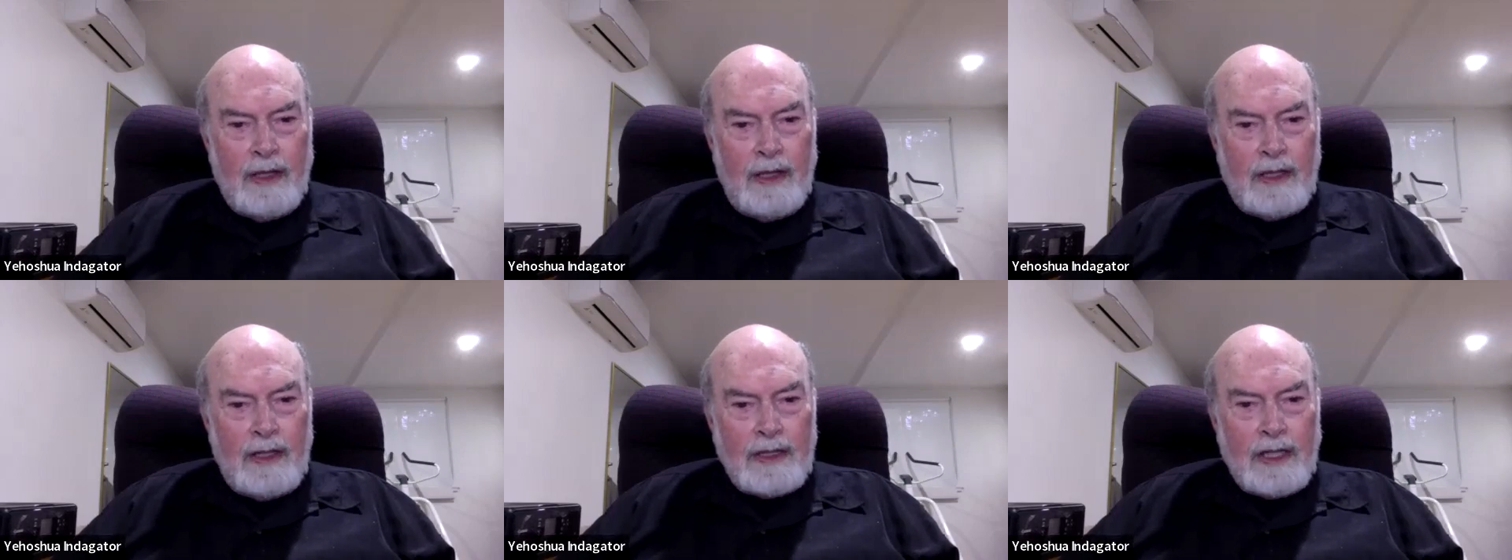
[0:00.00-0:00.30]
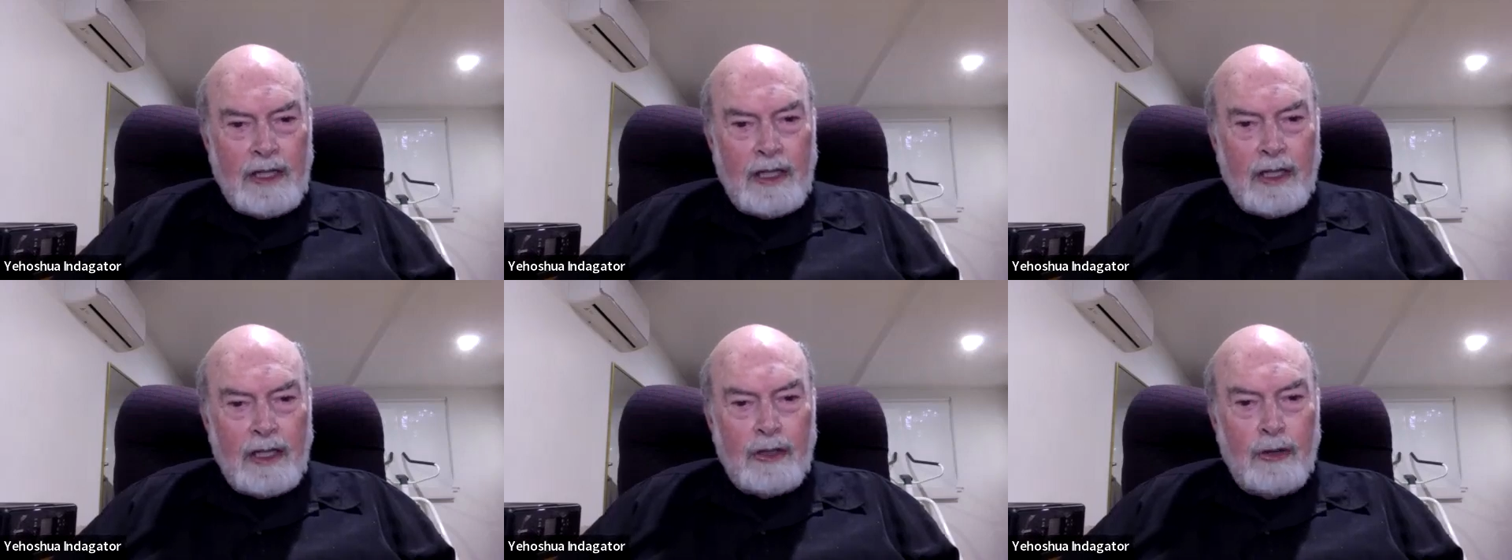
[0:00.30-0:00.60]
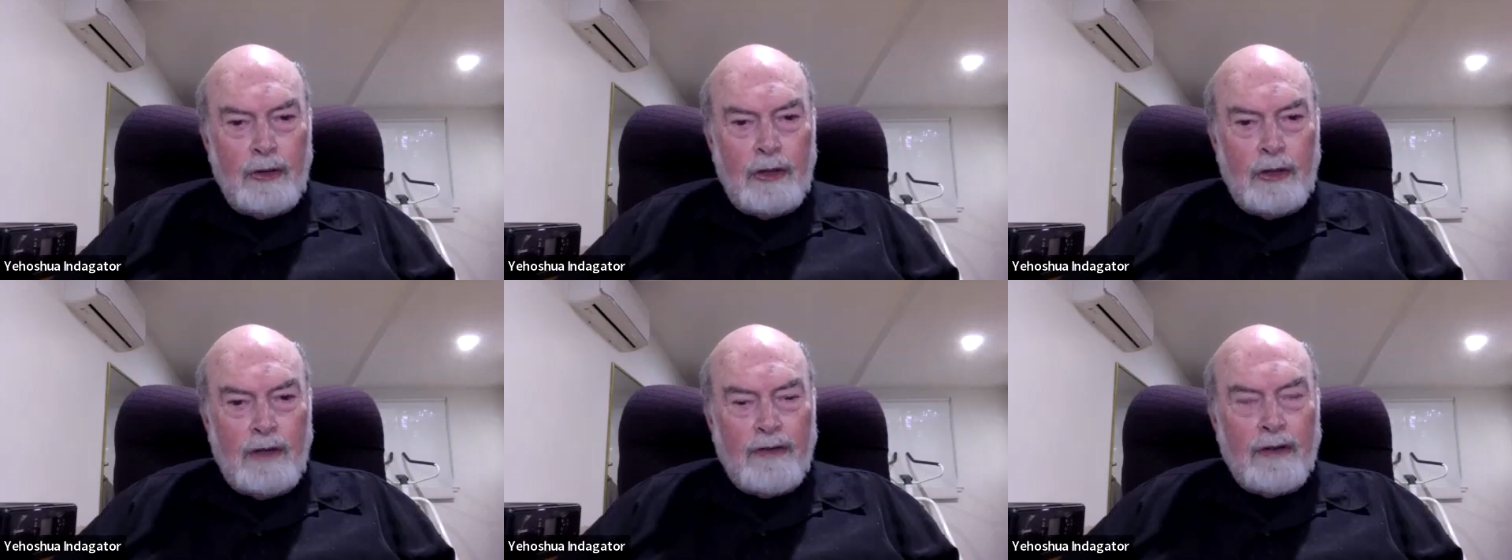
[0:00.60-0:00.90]
So they're
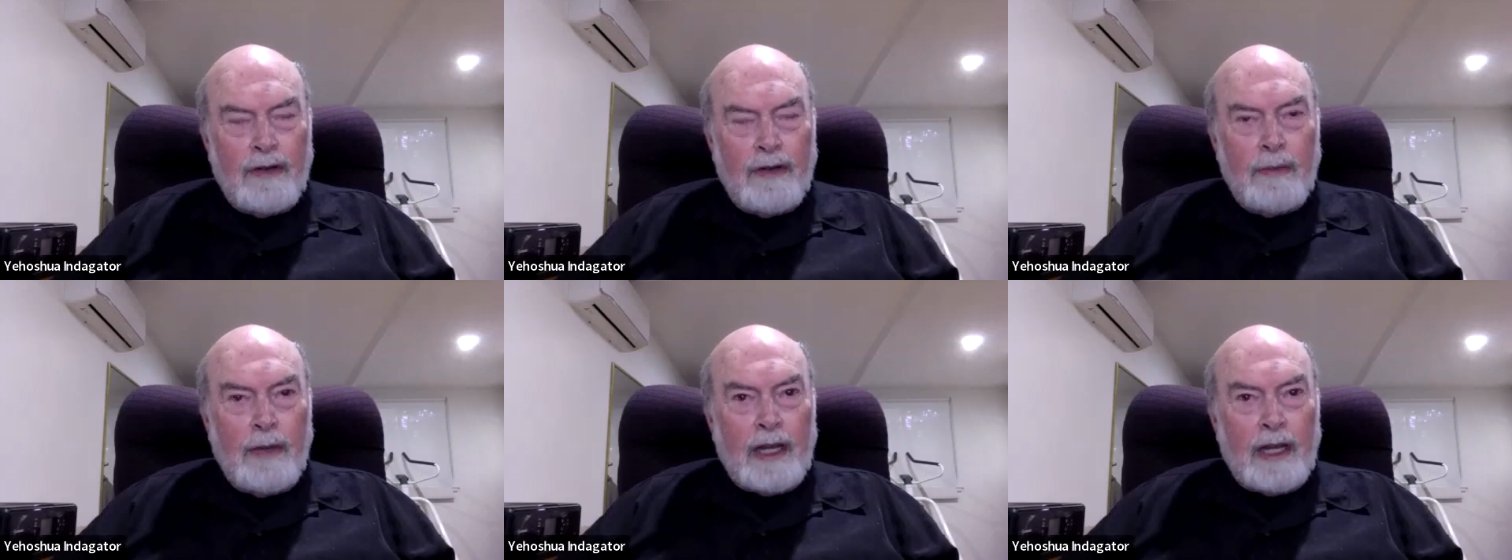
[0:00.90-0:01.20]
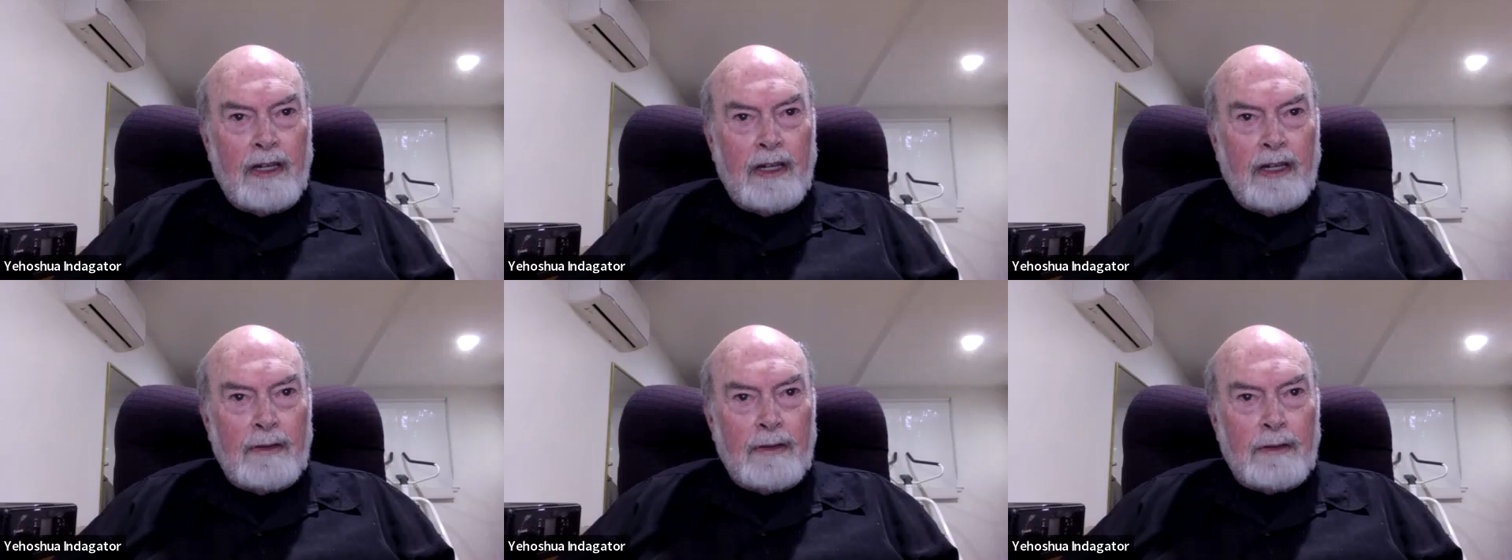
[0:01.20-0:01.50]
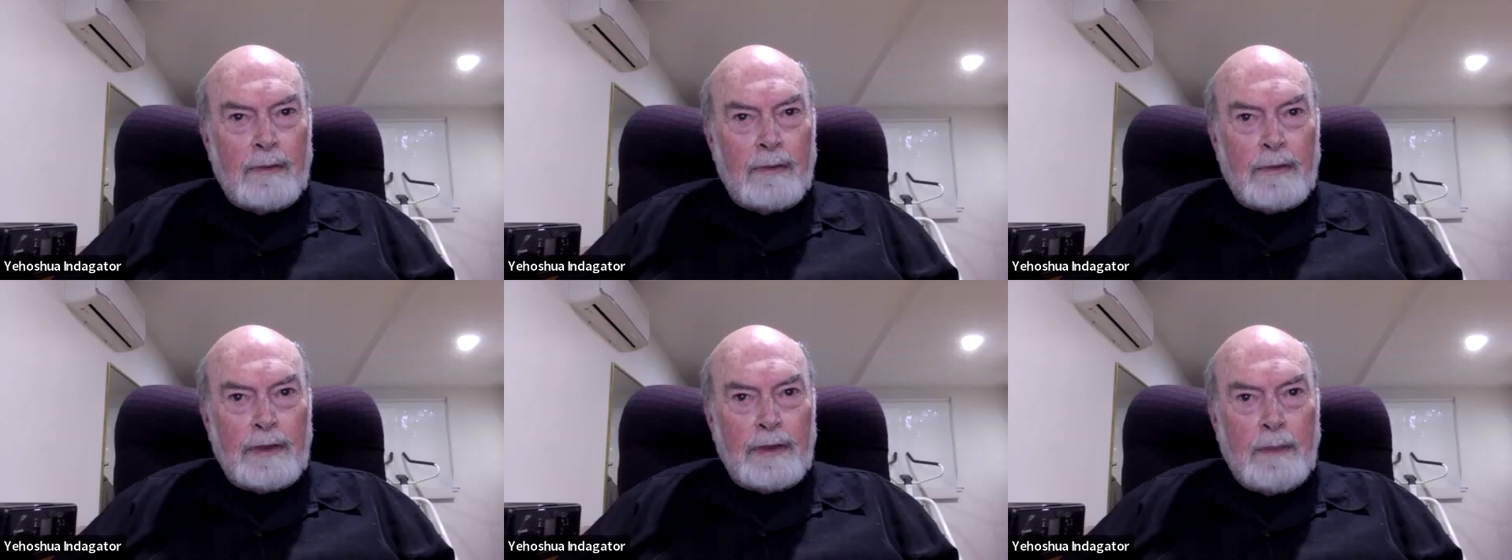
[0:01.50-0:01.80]
two different
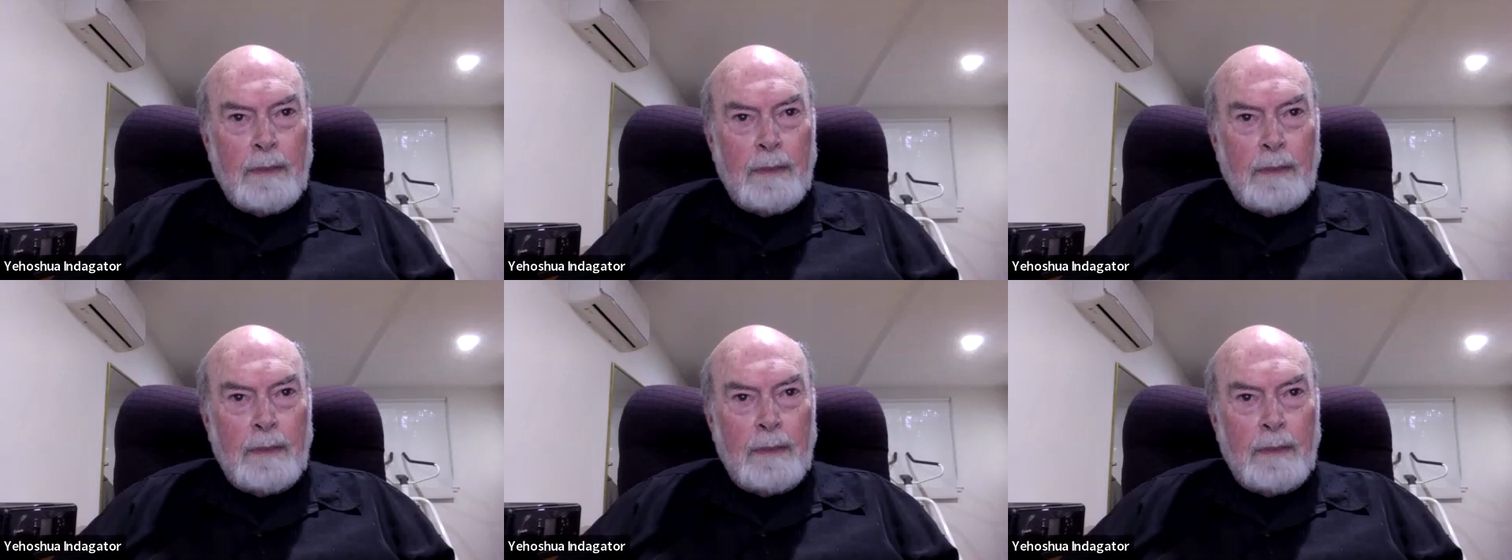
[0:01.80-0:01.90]
mechanisms,